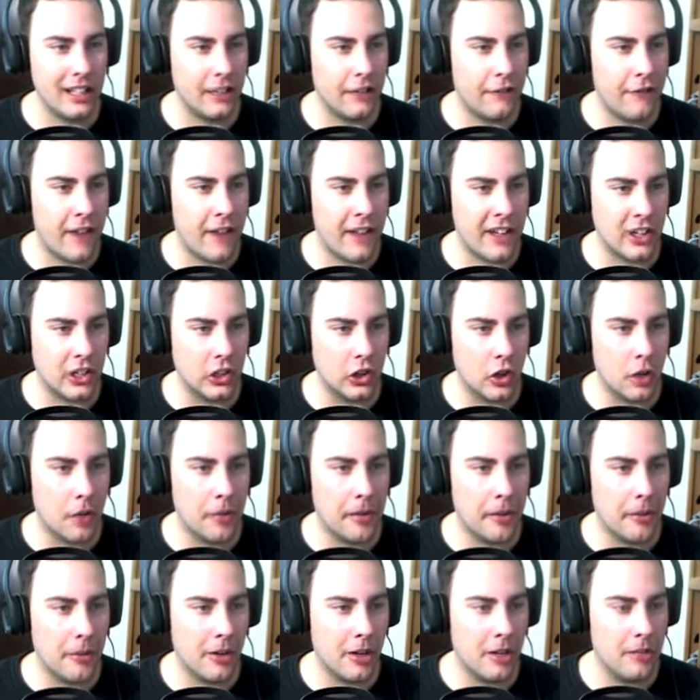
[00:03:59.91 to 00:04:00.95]
found a
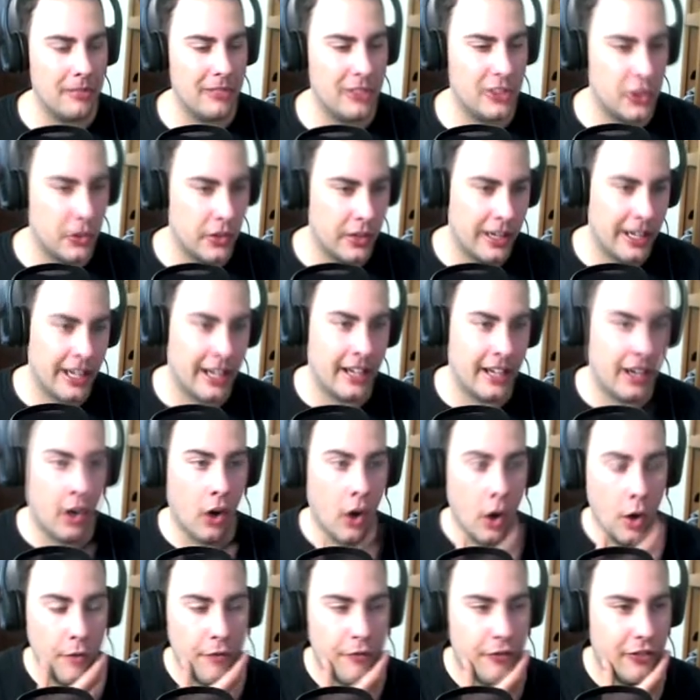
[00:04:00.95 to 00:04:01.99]
lobby. We're gonna be doing,
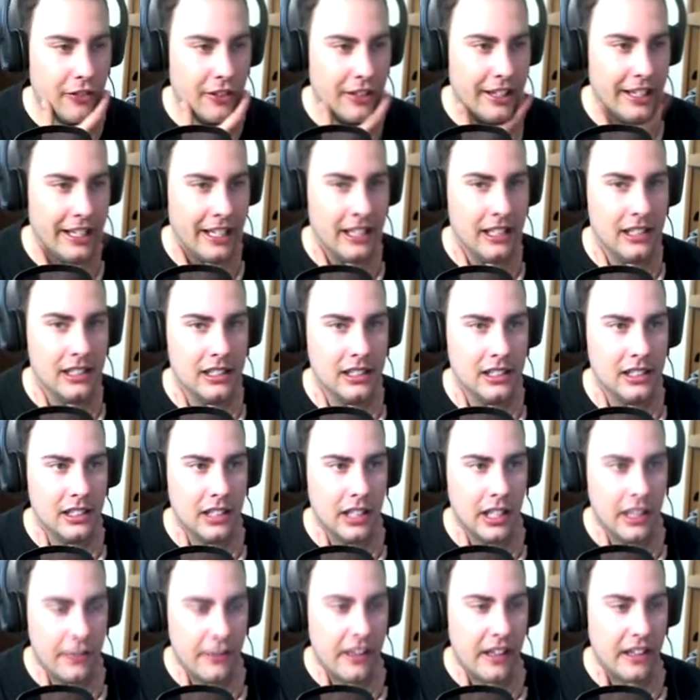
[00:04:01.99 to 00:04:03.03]
hopefully,
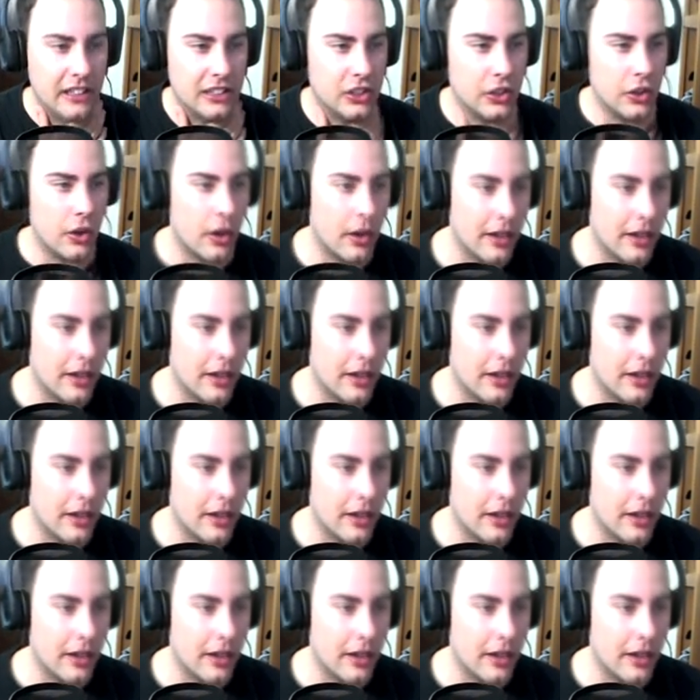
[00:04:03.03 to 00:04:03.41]
Infected on